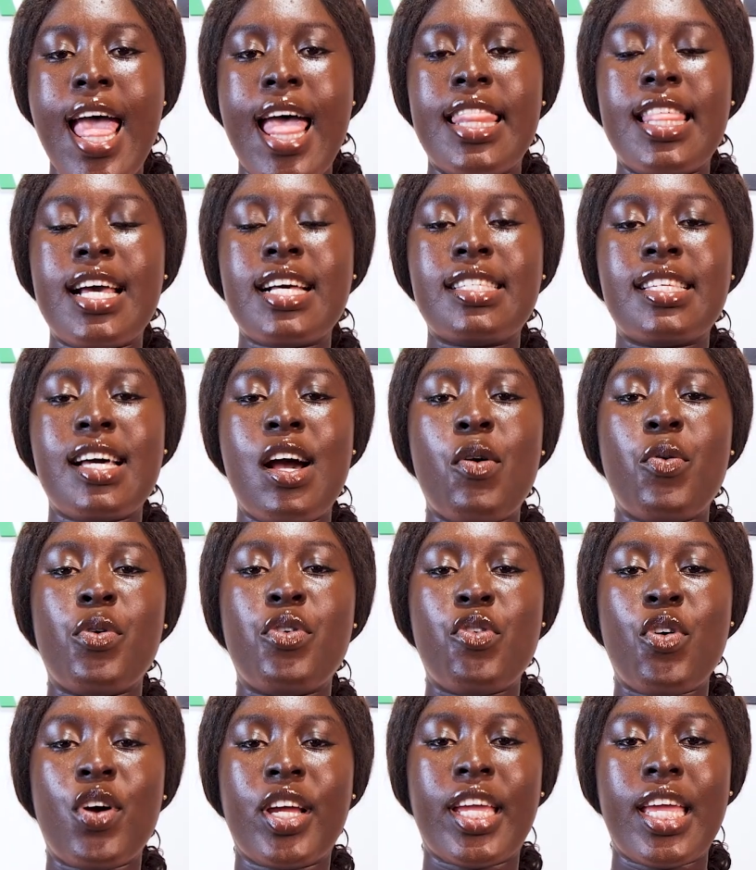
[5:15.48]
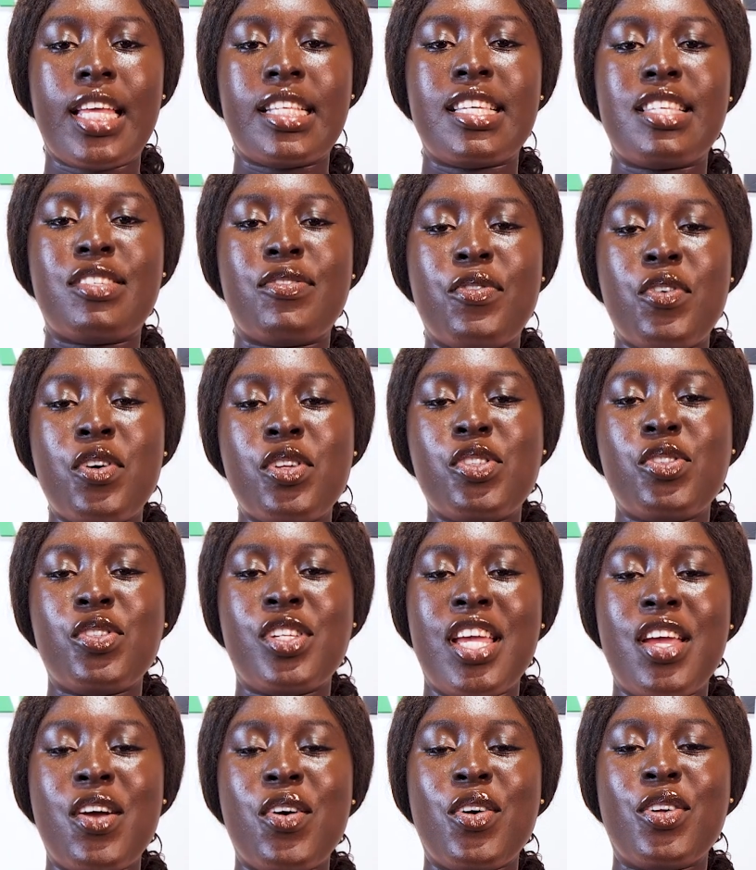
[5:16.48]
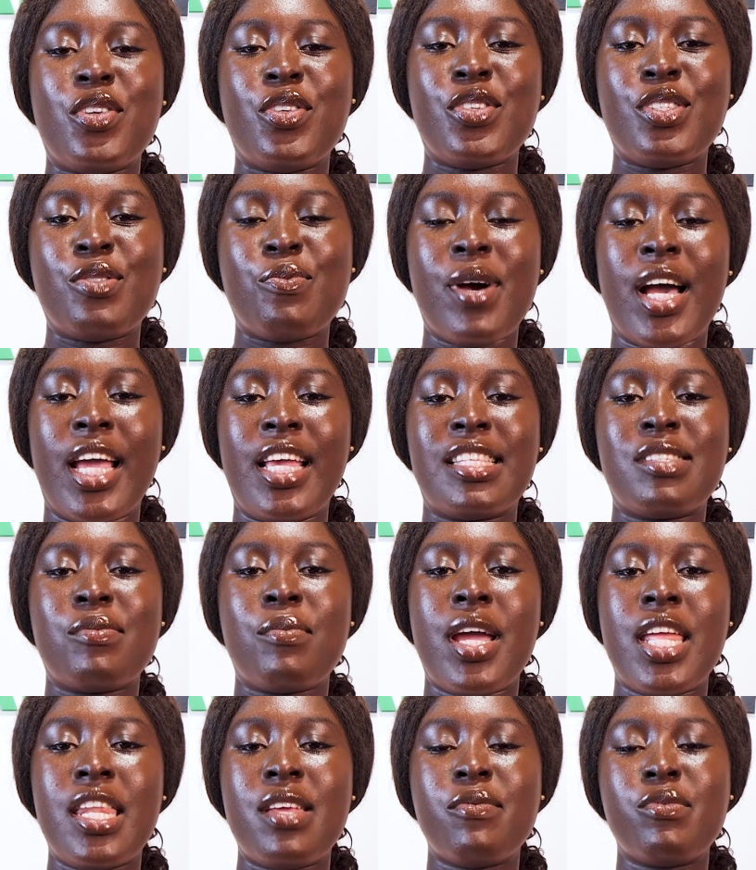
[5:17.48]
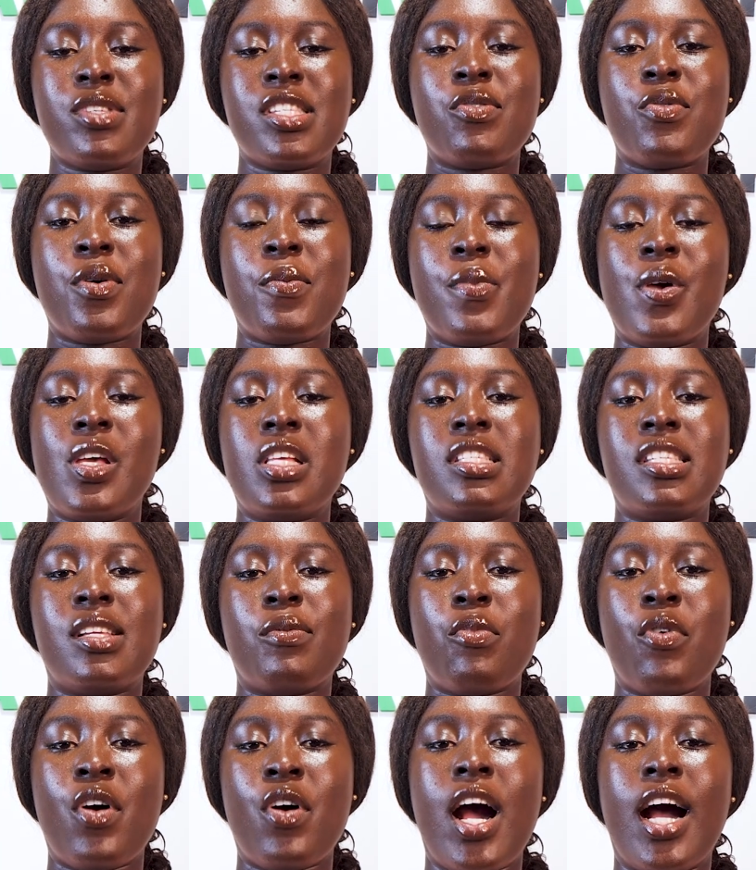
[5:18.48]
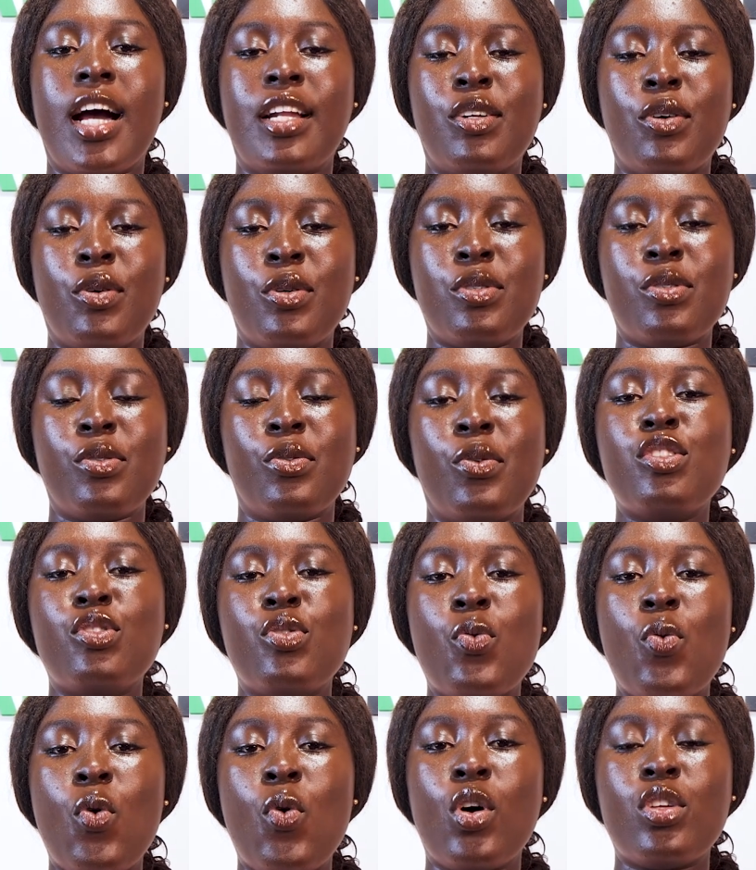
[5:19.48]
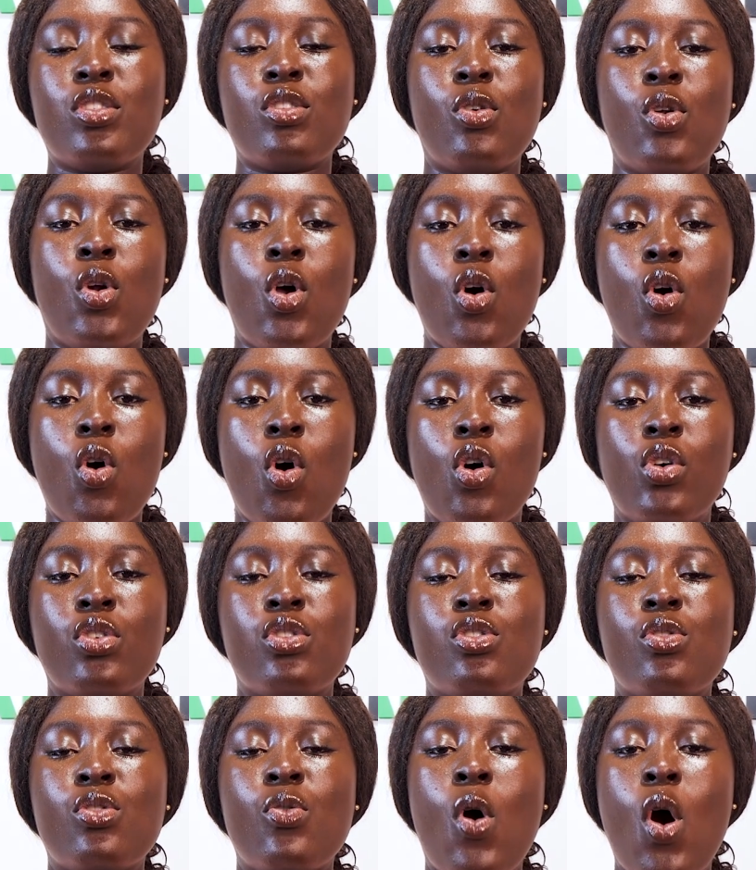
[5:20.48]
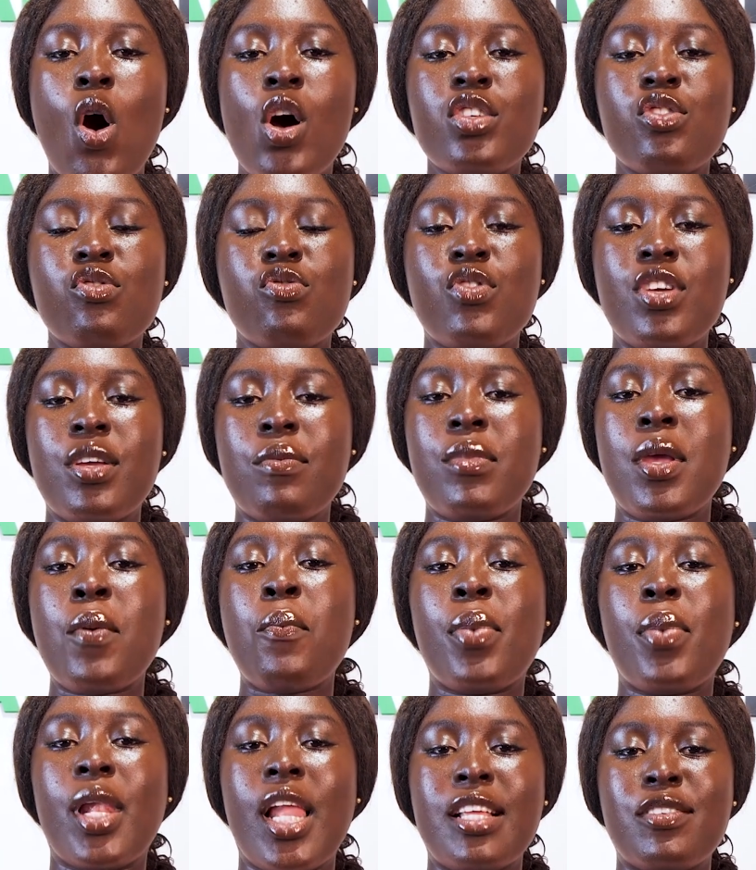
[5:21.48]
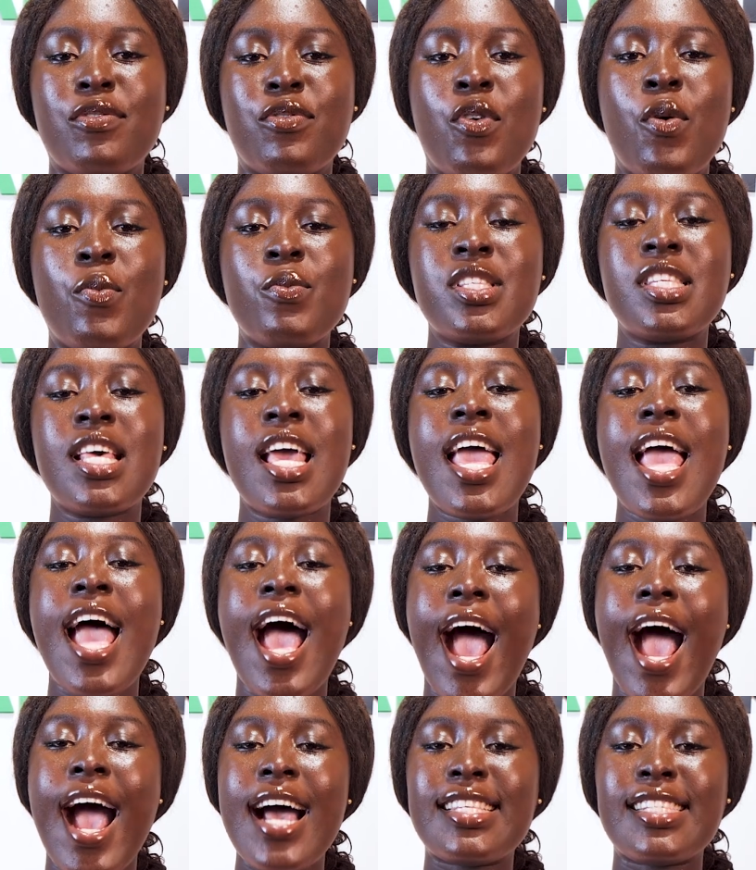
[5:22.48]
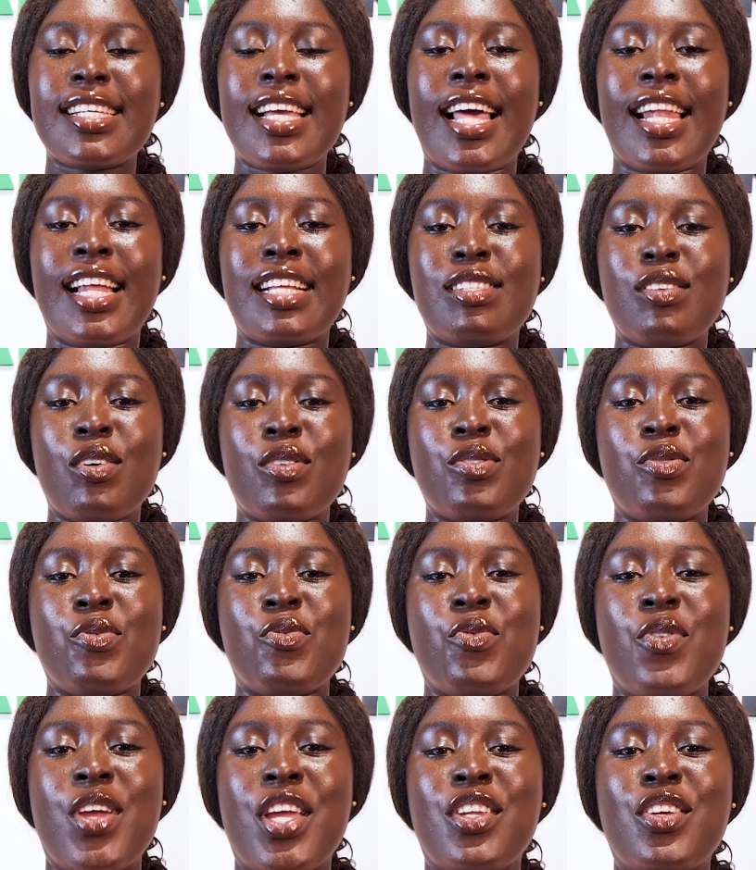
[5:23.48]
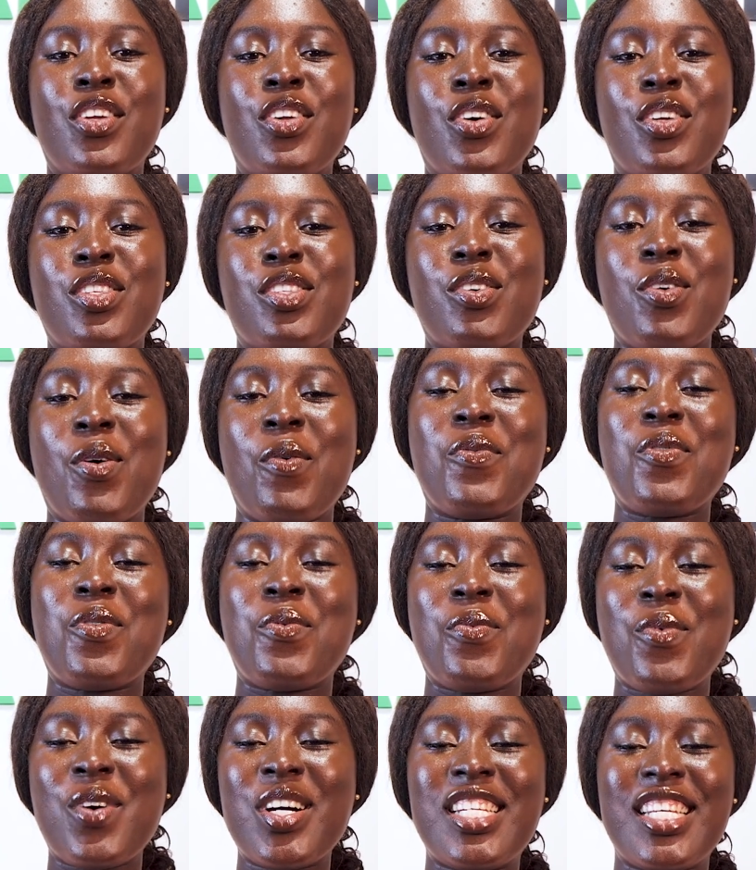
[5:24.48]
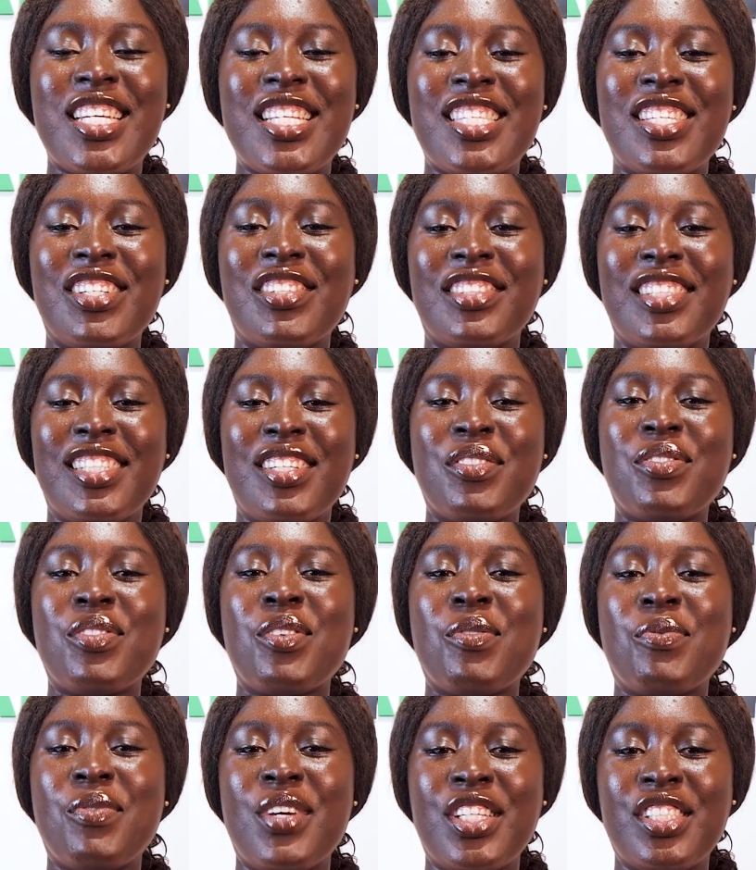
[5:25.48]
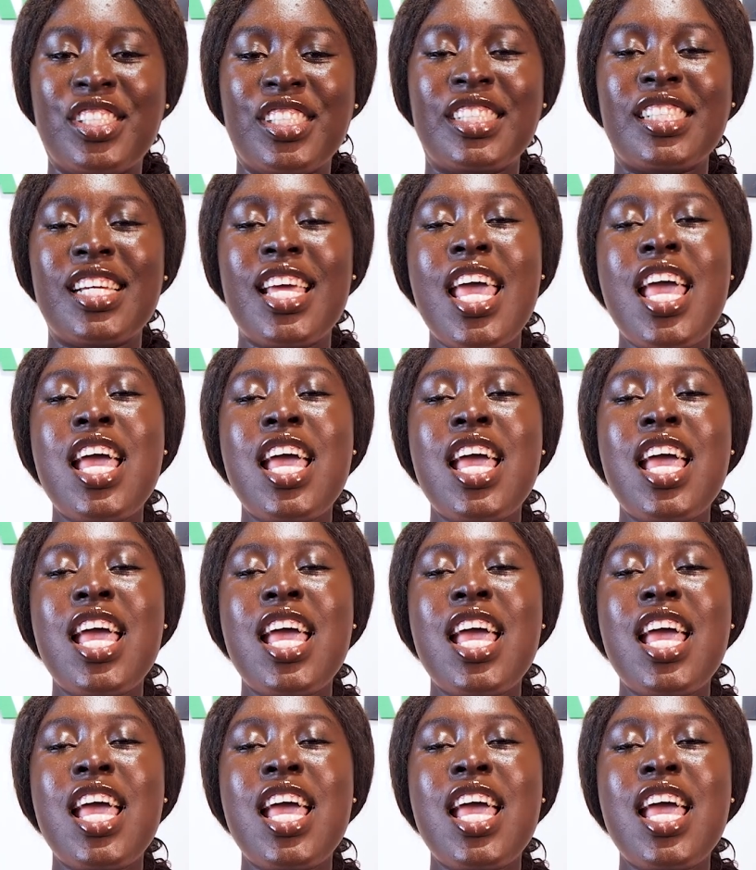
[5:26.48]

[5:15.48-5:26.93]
And that's how we draw curtains for today on Newsbite. My name still remains Deborah Adosu. Do us log on to all streaming platforms at ghanatalksradio.com for more detailed information.